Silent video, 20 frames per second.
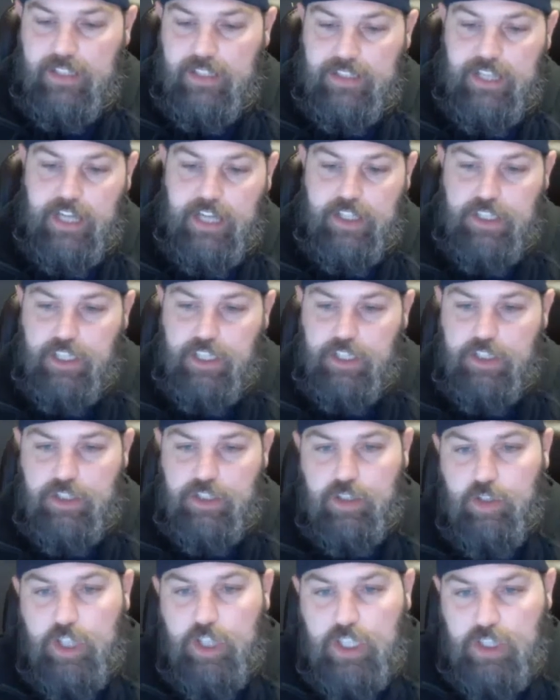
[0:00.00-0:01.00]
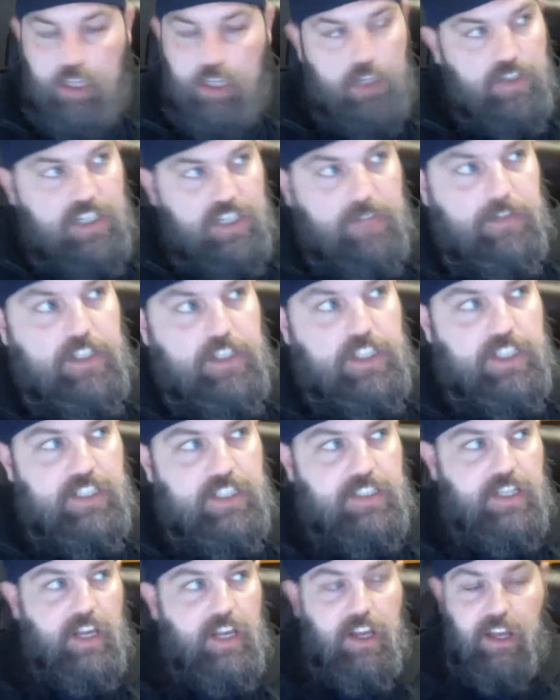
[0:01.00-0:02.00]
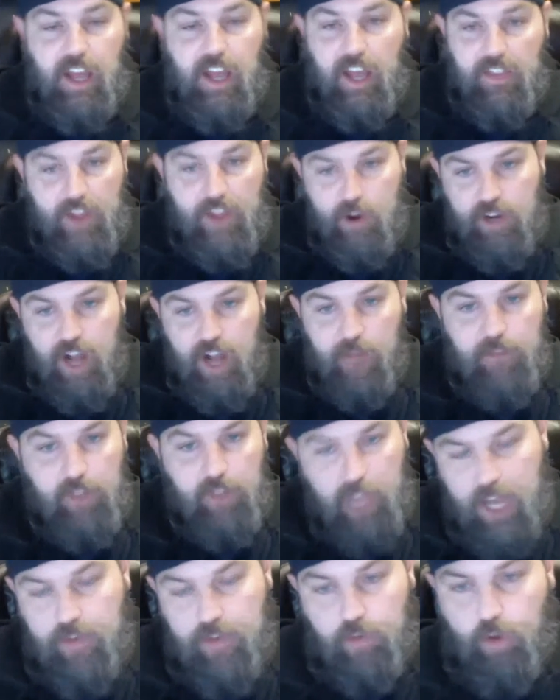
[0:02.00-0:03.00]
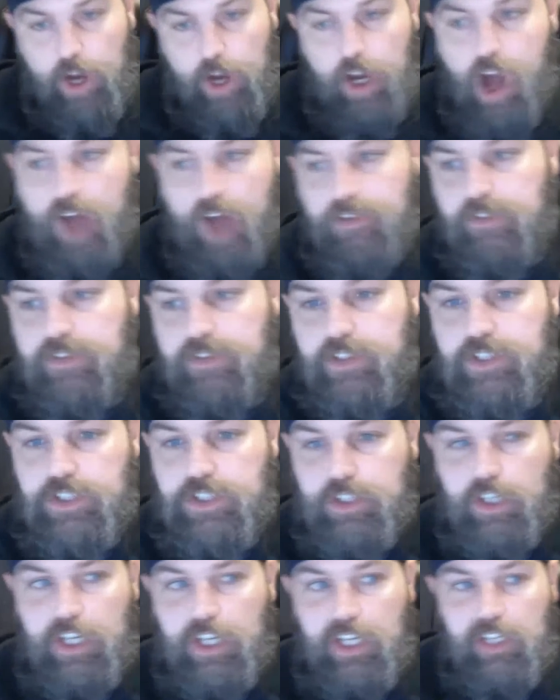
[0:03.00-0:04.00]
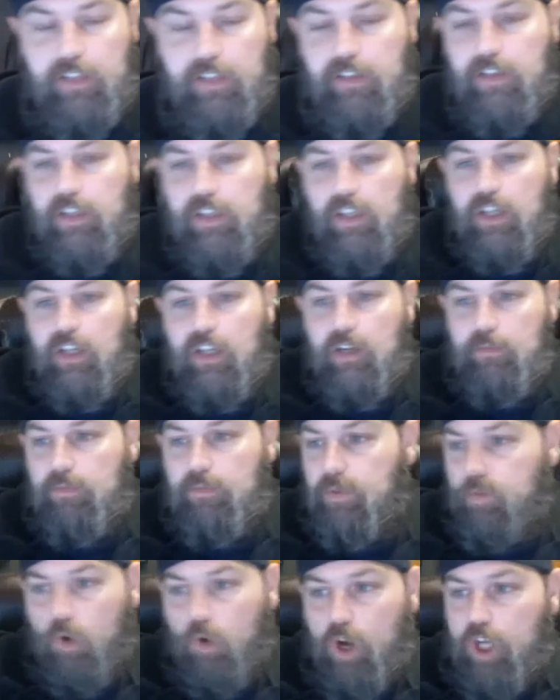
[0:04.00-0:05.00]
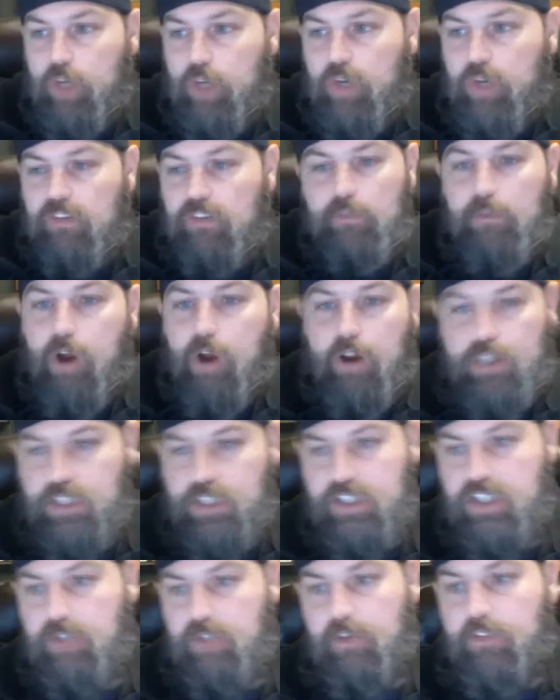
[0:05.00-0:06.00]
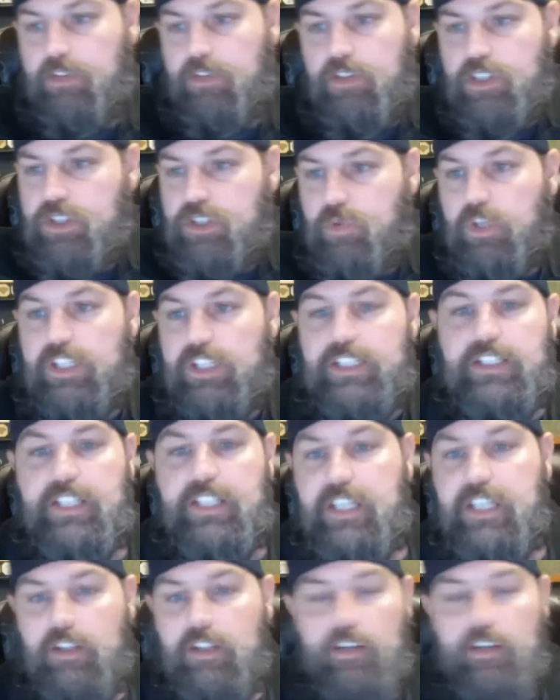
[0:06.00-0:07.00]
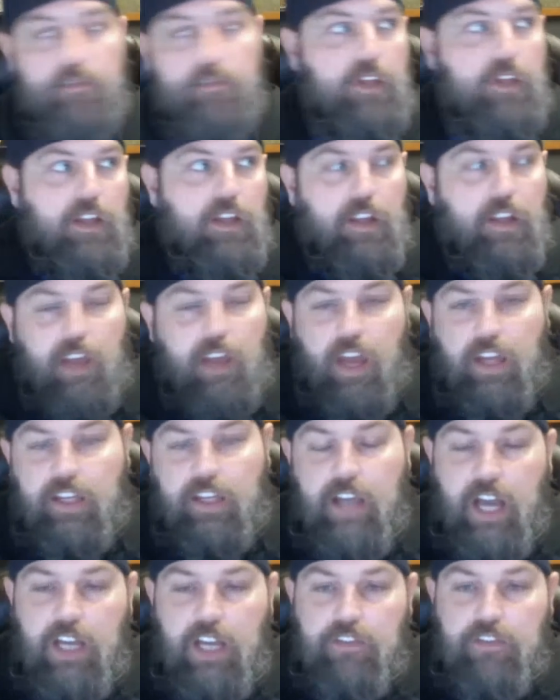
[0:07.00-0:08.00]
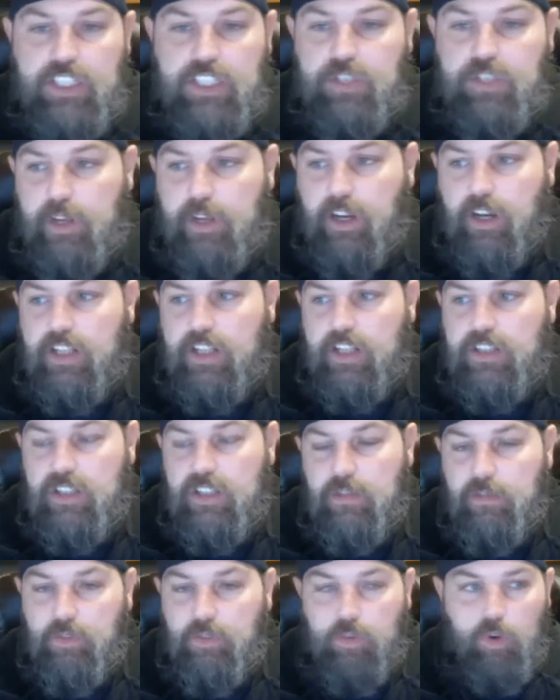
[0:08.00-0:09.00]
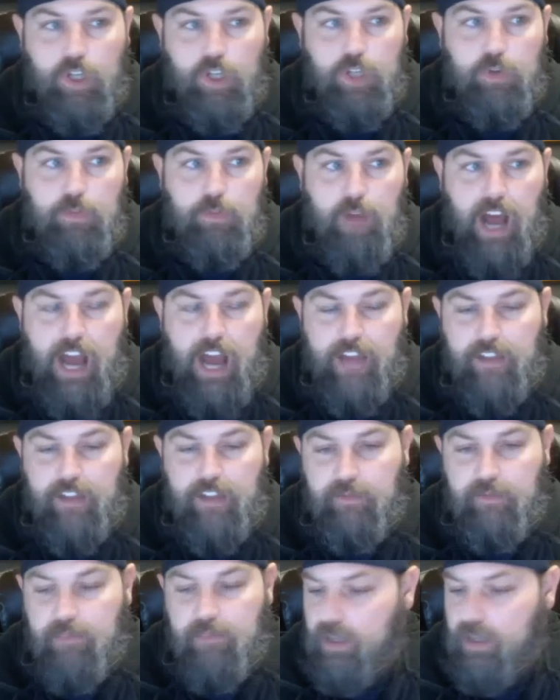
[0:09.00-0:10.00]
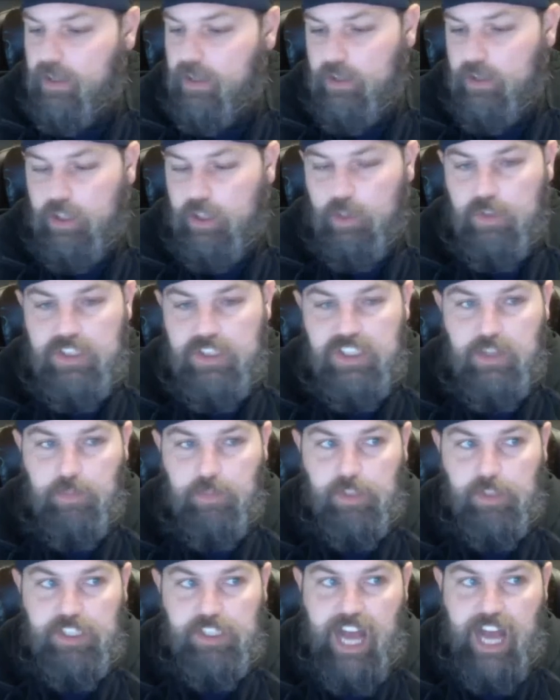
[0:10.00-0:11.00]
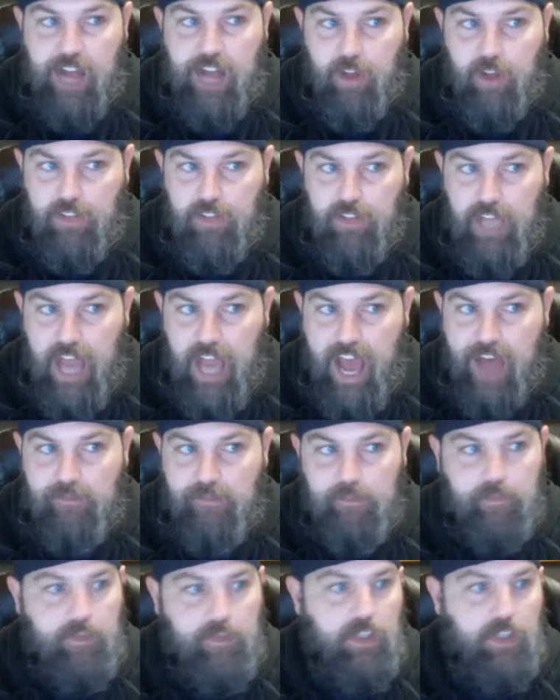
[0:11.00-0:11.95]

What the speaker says: section and just look at those images, and they'll come to life right off of your screen before you even purchase them. If you just want to see them and kind of experience them before you would buy them, you would simply download the app,